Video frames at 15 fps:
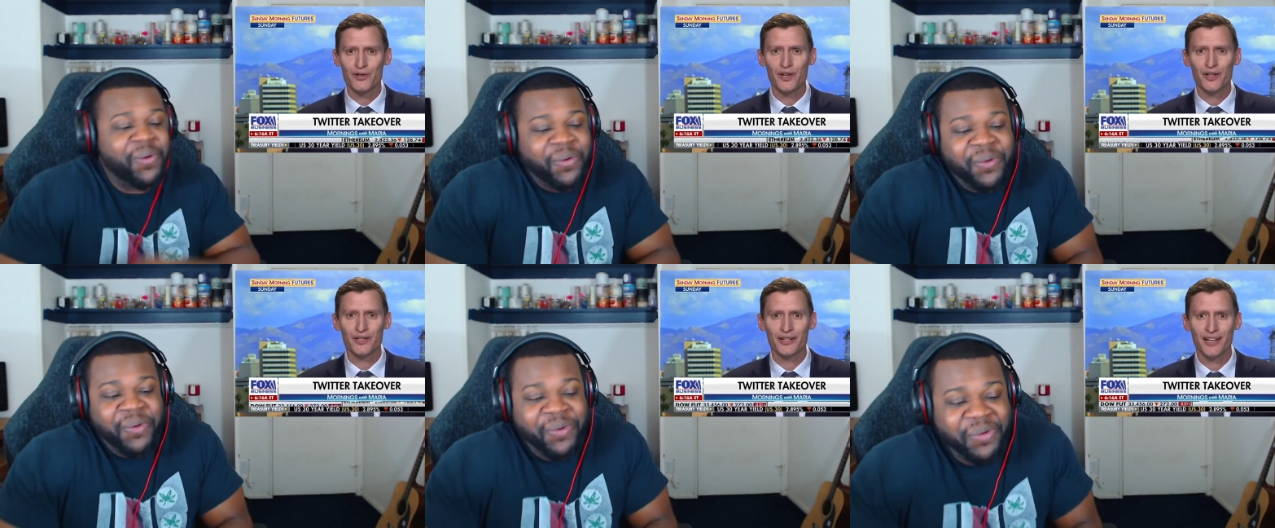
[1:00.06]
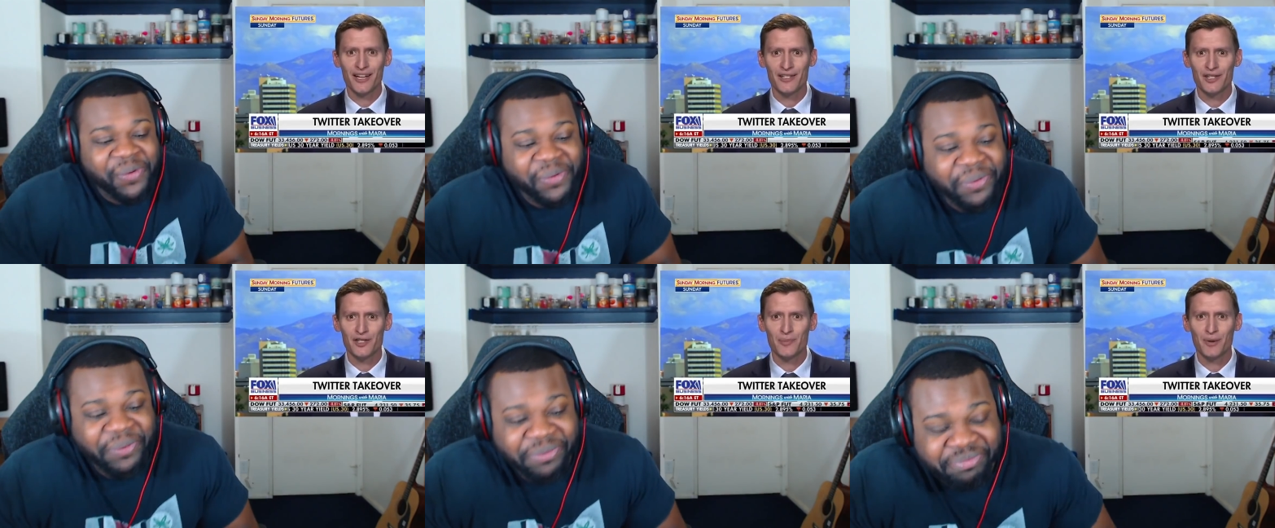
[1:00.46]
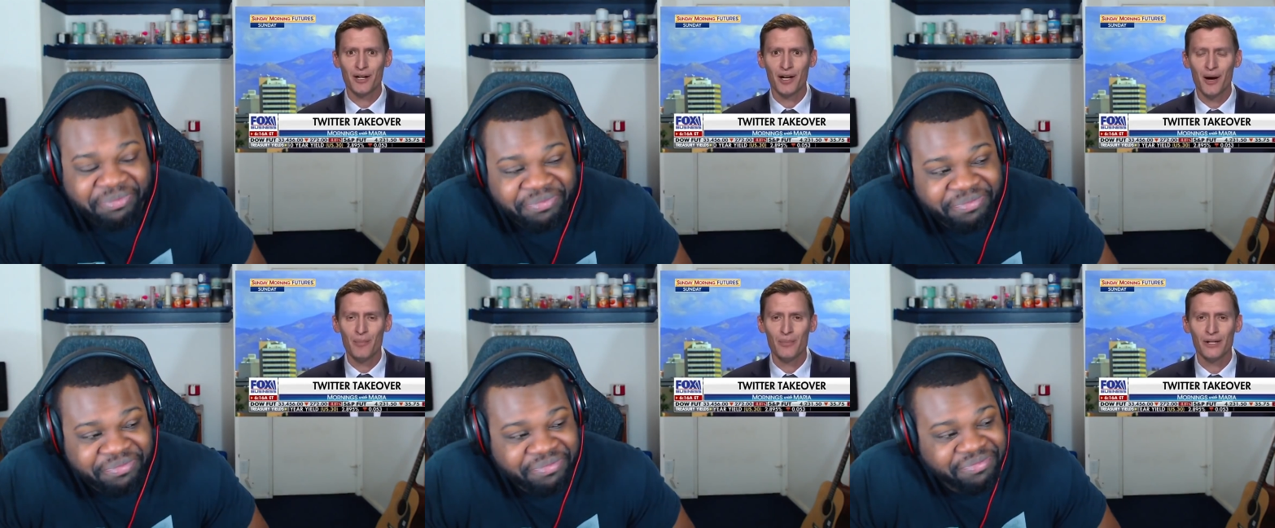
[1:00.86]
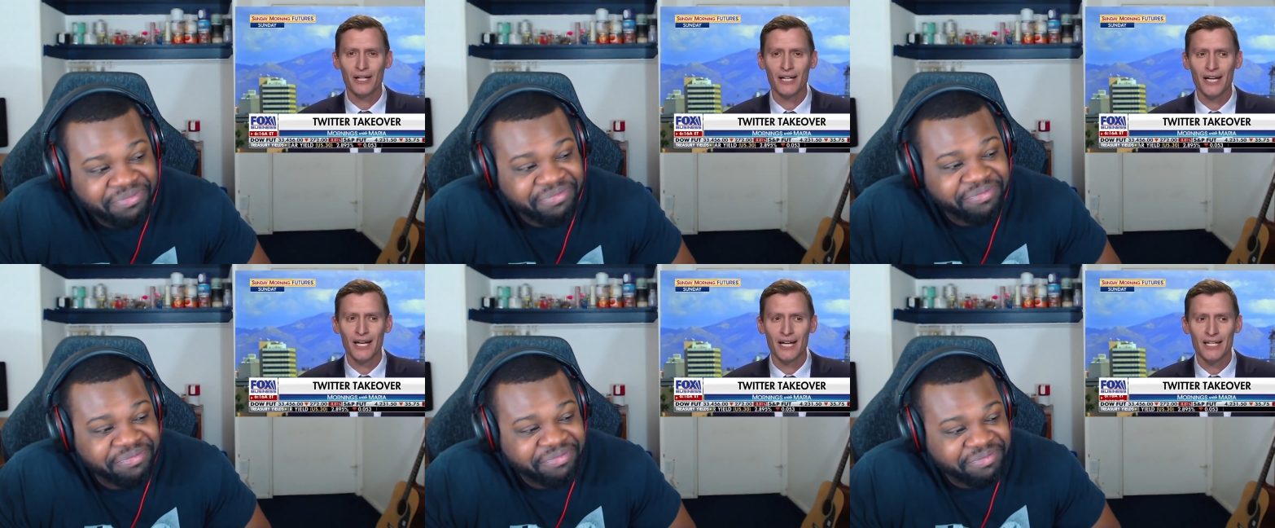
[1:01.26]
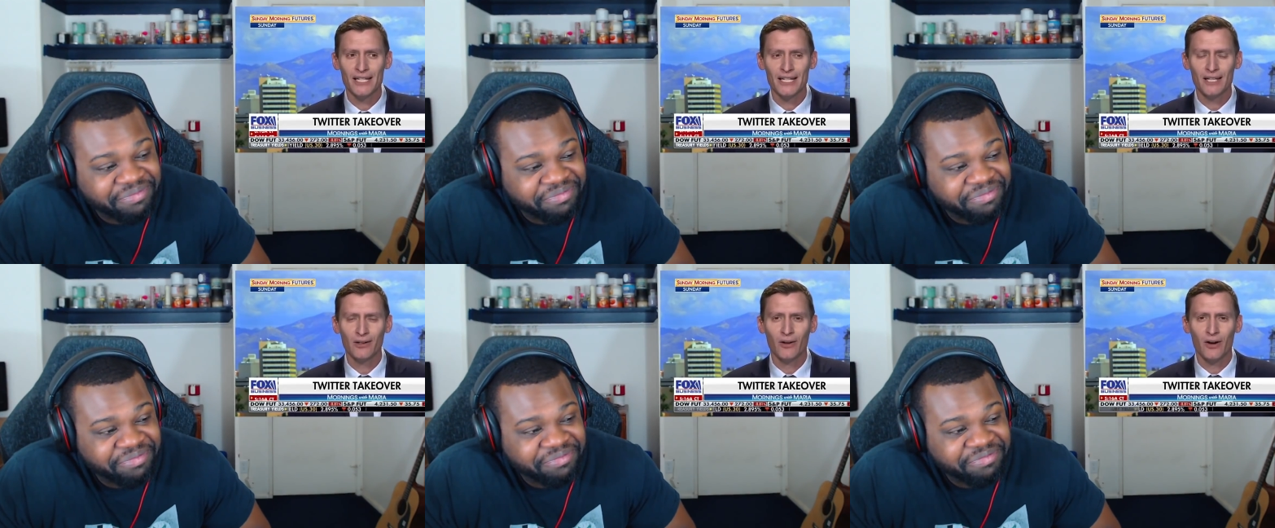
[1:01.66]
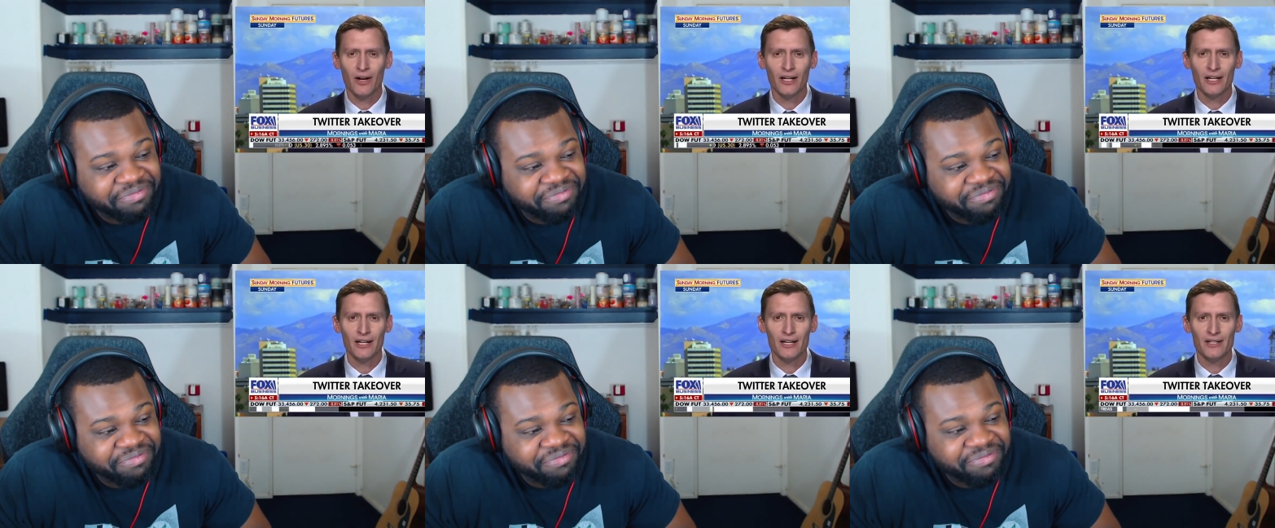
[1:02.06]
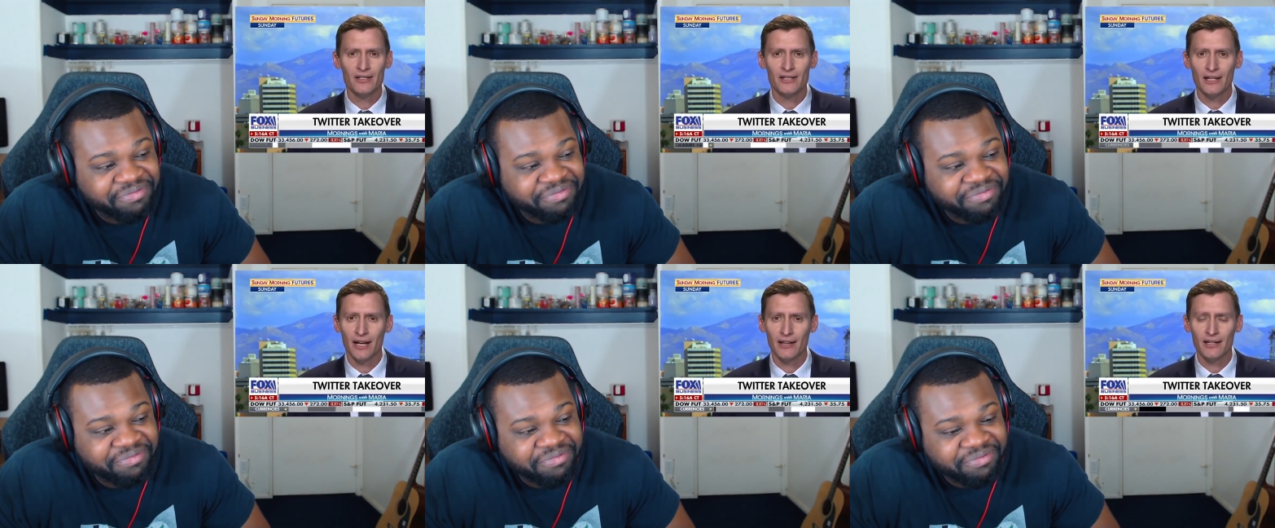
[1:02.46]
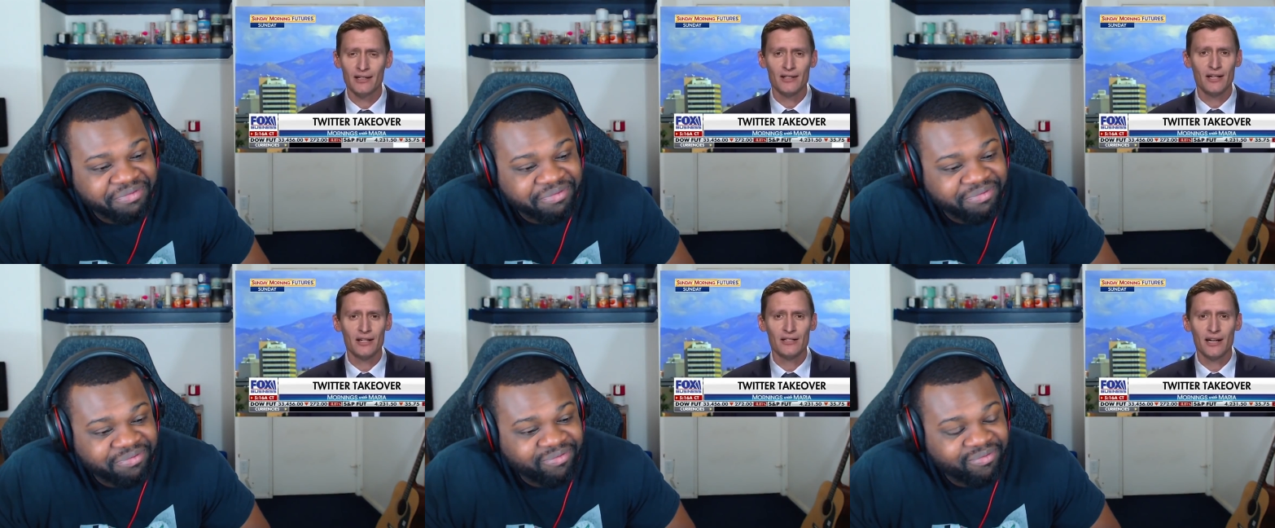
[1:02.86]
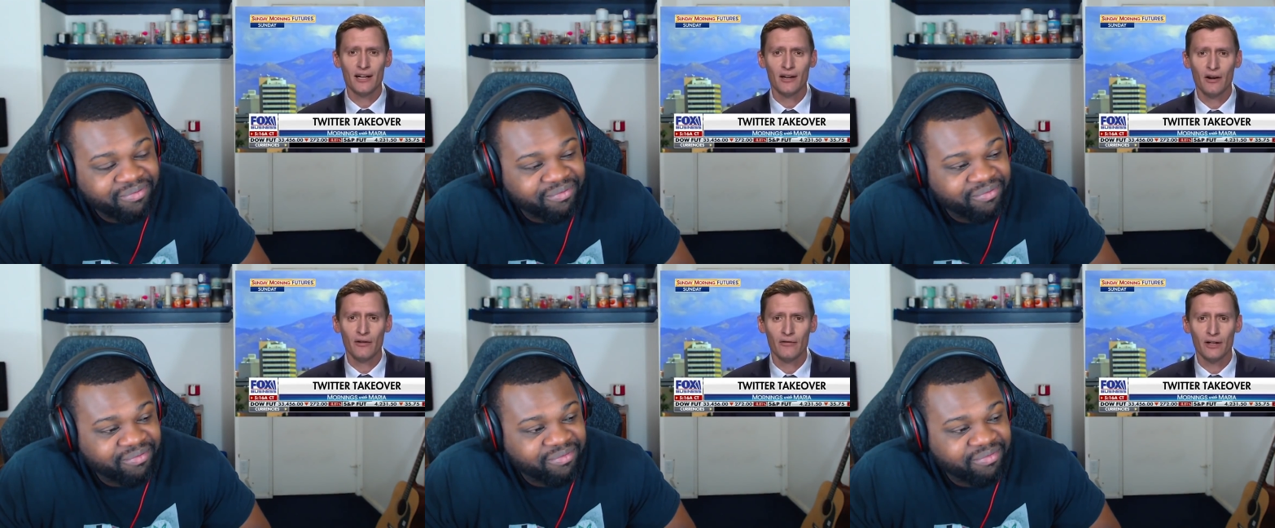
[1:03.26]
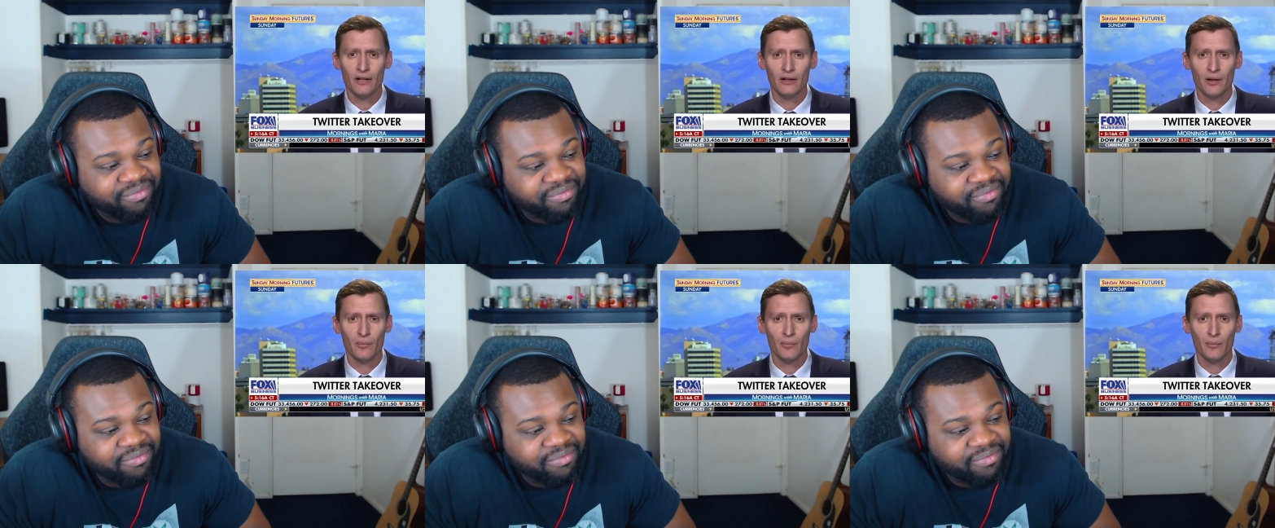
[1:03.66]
Speaker 1: it, as it's been a company. And Elon is, I think he's going to take it over.